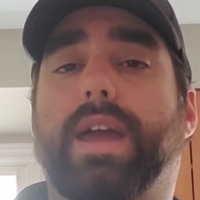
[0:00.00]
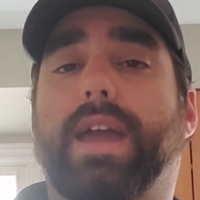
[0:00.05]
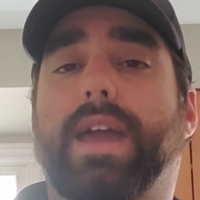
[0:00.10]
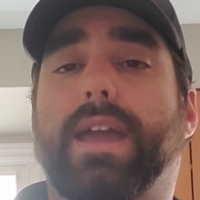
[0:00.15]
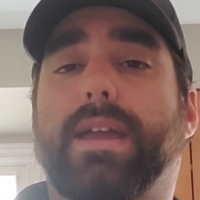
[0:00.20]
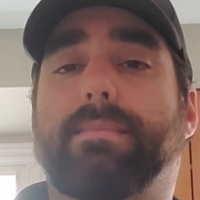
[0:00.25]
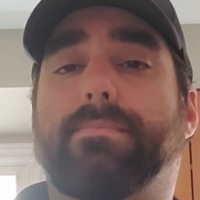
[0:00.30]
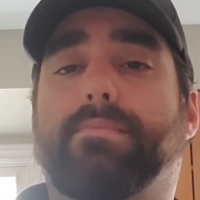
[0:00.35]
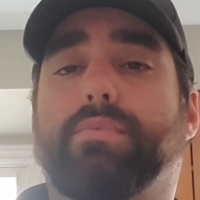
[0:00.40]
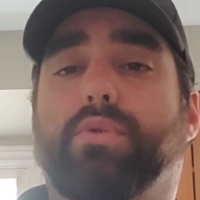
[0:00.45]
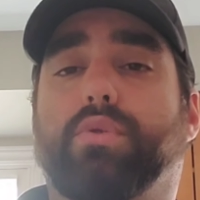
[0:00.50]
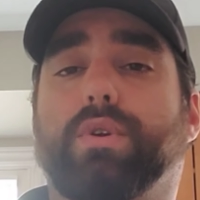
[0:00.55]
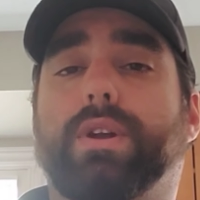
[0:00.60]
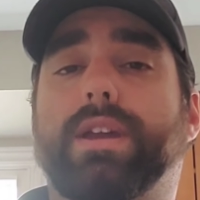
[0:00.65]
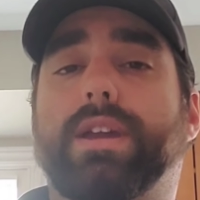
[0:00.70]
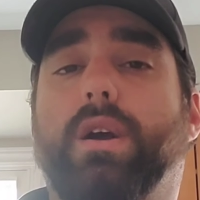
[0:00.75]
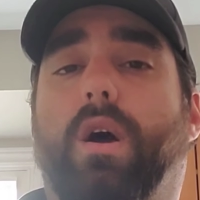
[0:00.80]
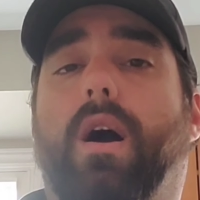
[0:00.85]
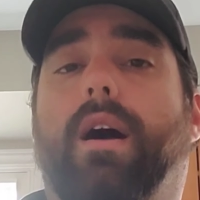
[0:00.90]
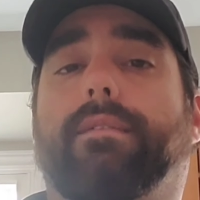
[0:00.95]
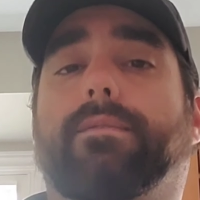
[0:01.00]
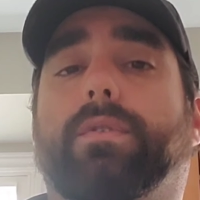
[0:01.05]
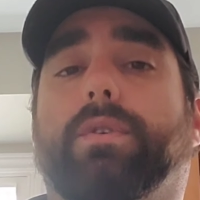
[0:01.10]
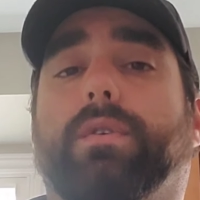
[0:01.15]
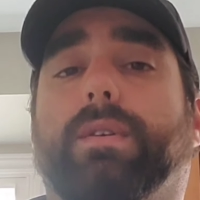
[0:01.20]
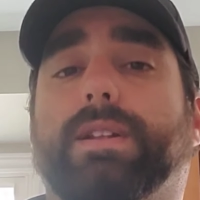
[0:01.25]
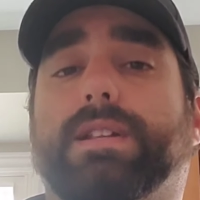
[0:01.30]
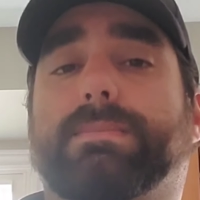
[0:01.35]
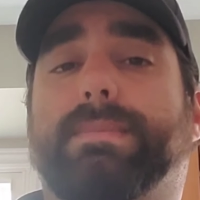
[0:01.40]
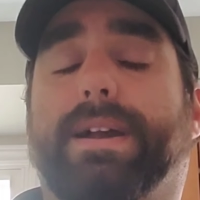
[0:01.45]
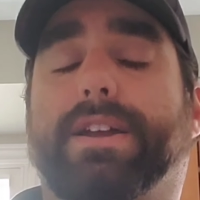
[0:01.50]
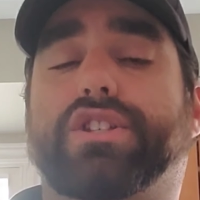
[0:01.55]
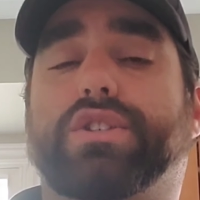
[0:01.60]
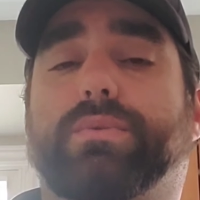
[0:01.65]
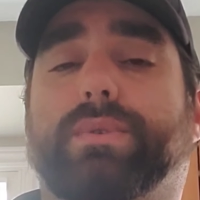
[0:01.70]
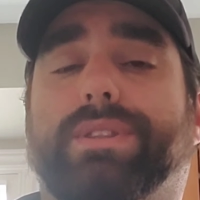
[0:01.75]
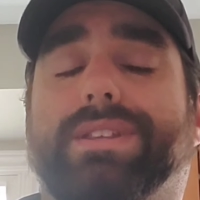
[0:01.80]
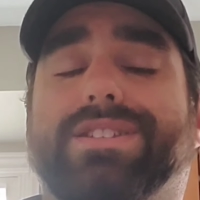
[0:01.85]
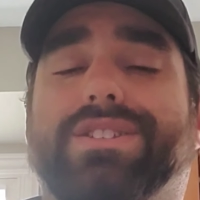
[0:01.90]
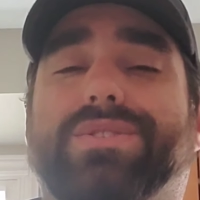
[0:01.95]
a pre-offer inspection
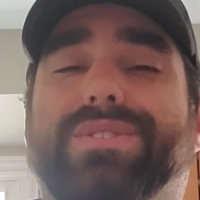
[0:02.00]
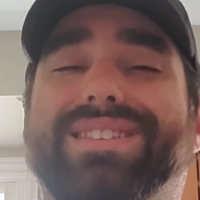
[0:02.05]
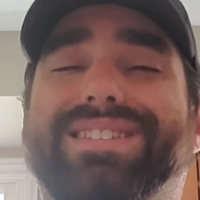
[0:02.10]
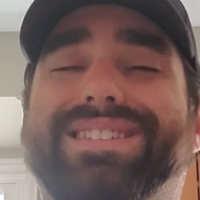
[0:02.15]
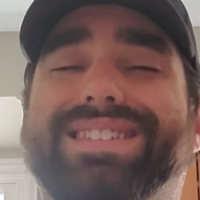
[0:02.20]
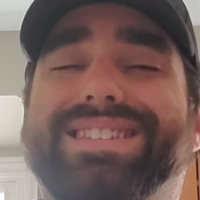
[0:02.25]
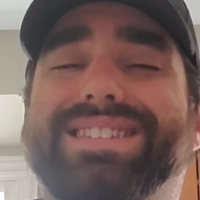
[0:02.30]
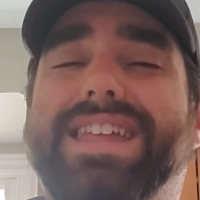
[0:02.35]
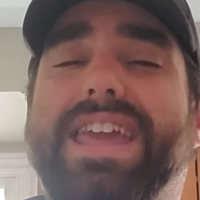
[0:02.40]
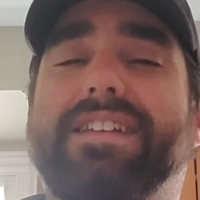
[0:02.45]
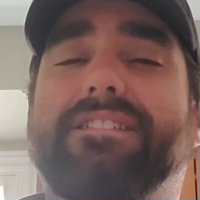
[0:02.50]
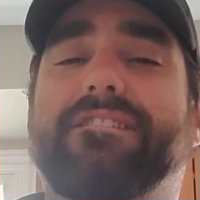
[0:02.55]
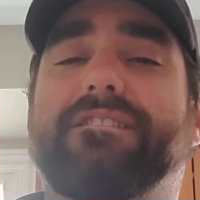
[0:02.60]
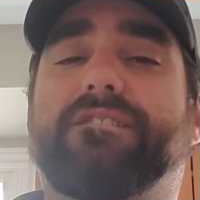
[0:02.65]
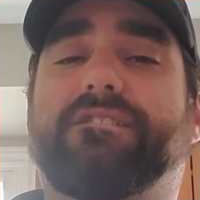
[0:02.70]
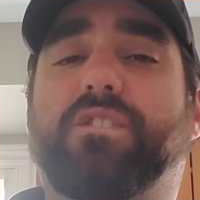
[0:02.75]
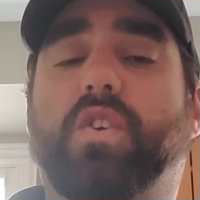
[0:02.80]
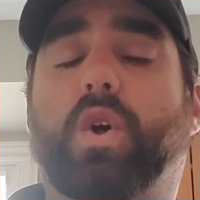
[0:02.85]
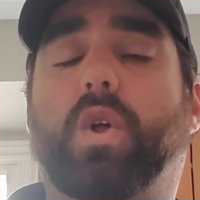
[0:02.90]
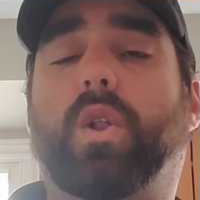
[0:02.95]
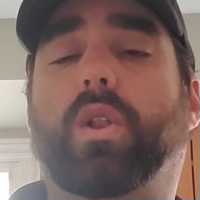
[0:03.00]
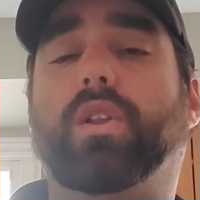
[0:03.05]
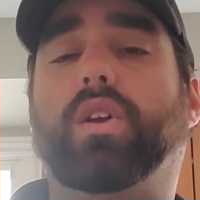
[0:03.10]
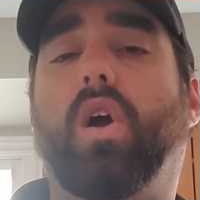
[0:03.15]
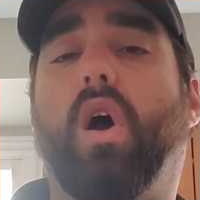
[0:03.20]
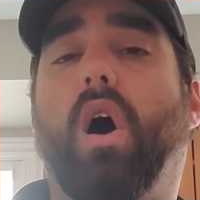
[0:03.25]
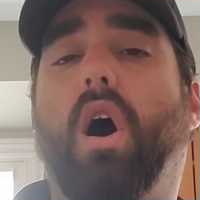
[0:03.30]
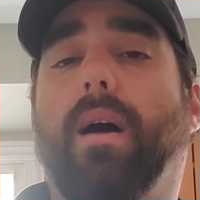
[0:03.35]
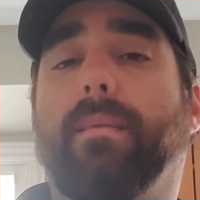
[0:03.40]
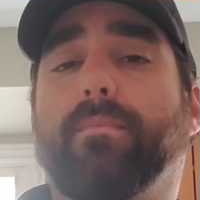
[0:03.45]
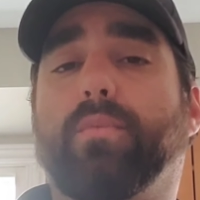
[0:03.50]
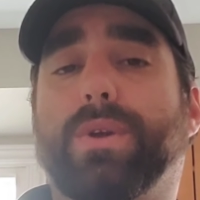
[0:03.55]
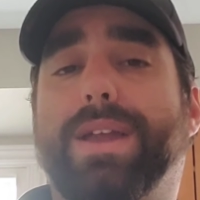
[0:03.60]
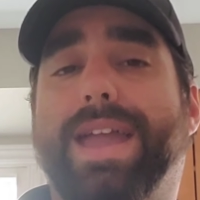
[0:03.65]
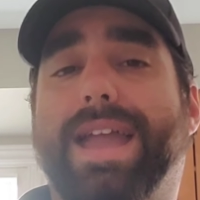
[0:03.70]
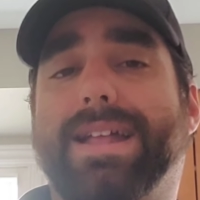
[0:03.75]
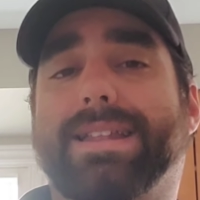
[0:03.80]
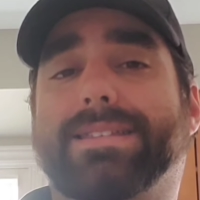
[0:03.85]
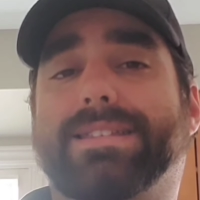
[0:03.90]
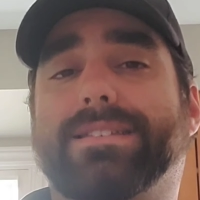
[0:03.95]
with us. So this isn't a full
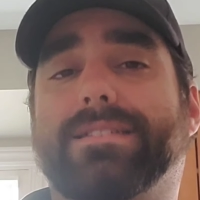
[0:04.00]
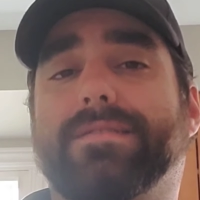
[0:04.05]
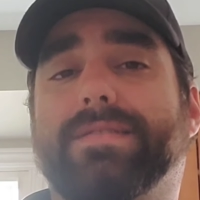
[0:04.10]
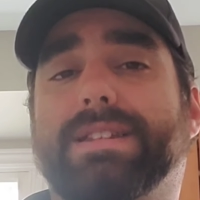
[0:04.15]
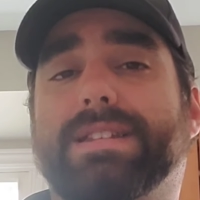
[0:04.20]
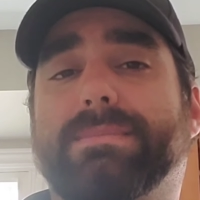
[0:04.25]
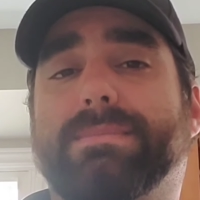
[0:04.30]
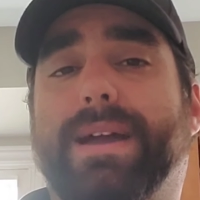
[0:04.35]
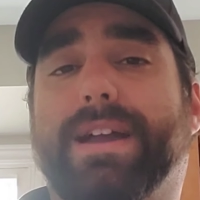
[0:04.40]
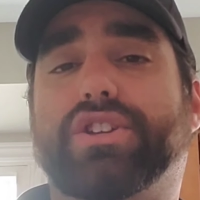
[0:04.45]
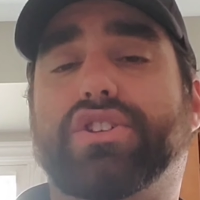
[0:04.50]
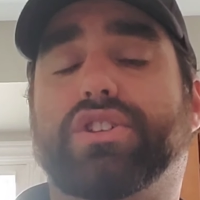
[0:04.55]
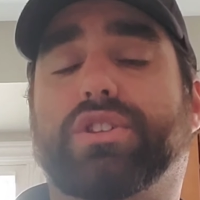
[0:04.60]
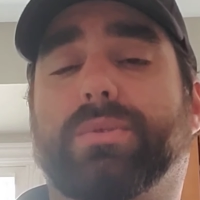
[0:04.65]
comprehensive inspection.